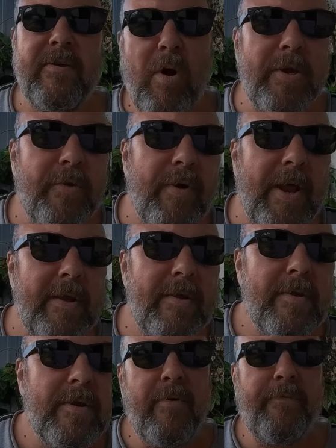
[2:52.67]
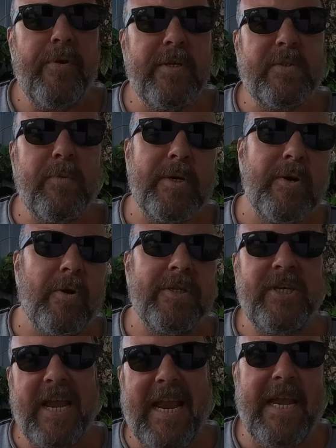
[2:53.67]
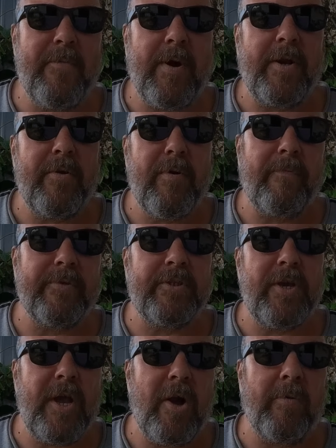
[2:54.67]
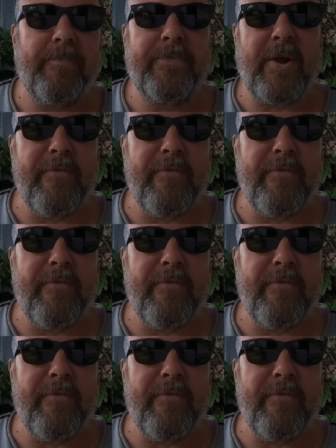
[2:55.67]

While you're at it, refuse to acknowledge anyone who offers you help,